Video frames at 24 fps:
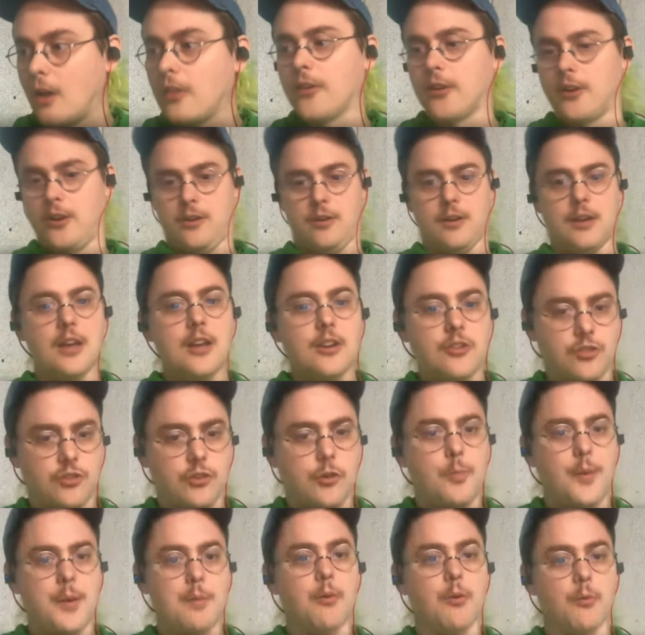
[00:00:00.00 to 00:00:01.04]
other
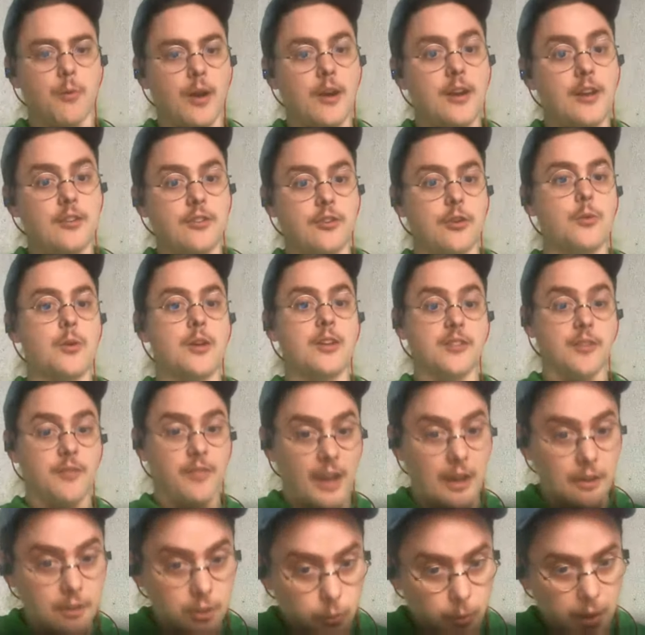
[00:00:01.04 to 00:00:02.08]
issue people run into
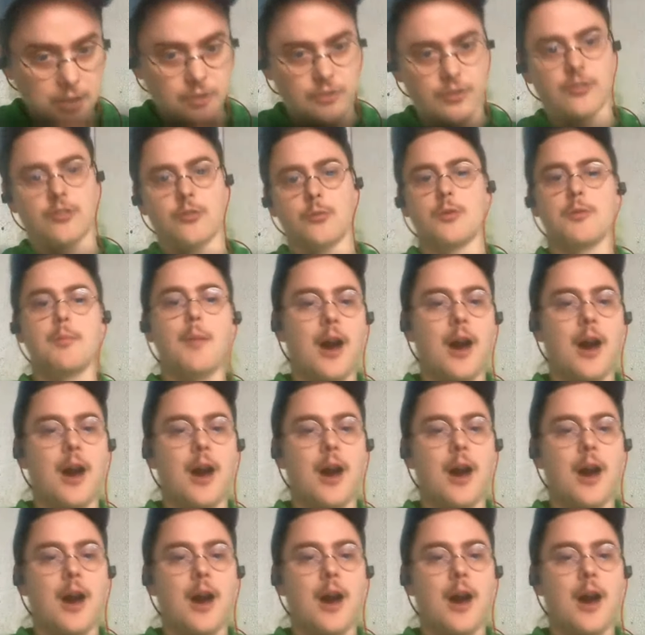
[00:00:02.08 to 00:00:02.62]
is evaluation.